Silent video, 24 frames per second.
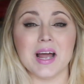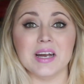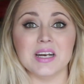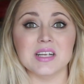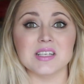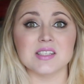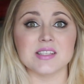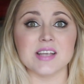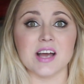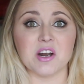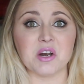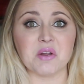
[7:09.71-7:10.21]
kind
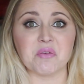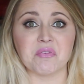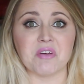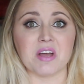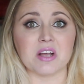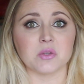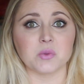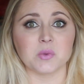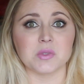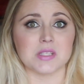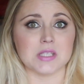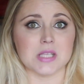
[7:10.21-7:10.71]
of sound
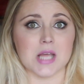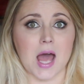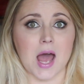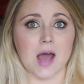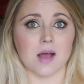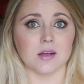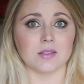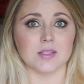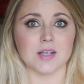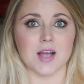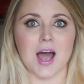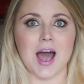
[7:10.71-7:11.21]
effect was
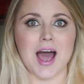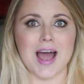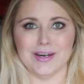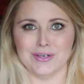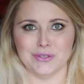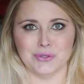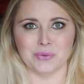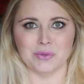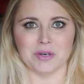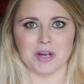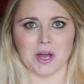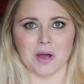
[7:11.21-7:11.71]
that? I
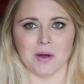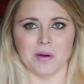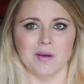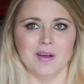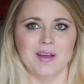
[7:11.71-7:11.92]
don't know.